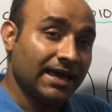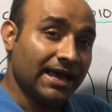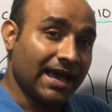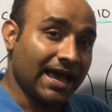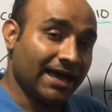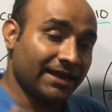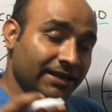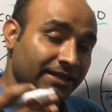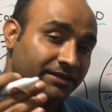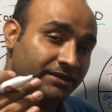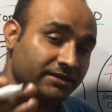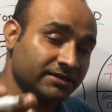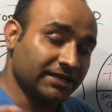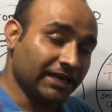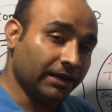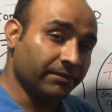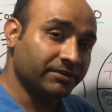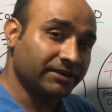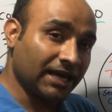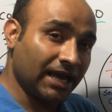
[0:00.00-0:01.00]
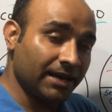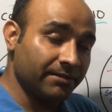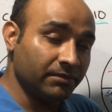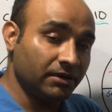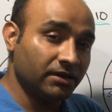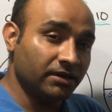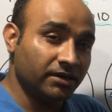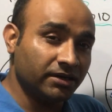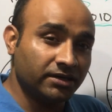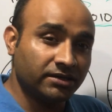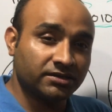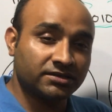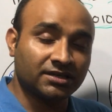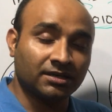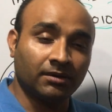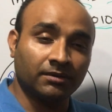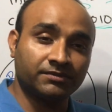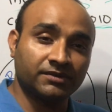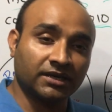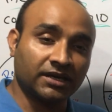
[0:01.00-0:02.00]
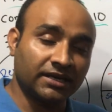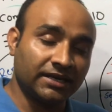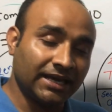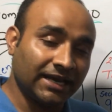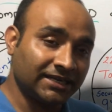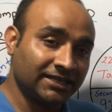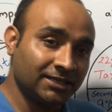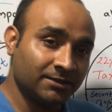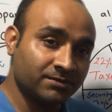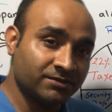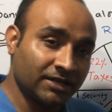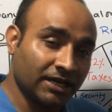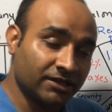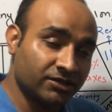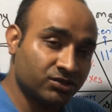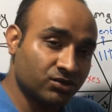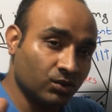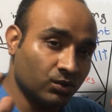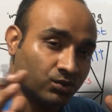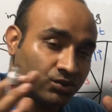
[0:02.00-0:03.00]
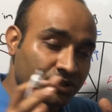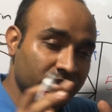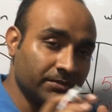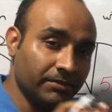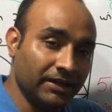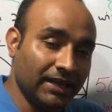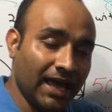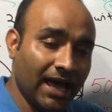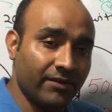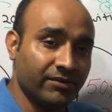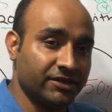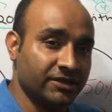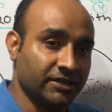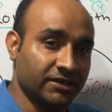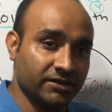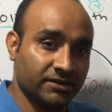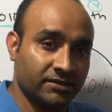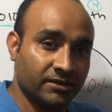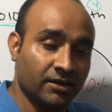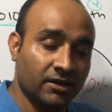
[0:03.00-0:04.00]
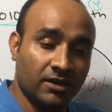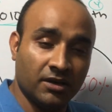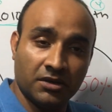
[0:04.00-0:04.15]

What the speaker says: and at the same time learn some of the connectives that show similarities.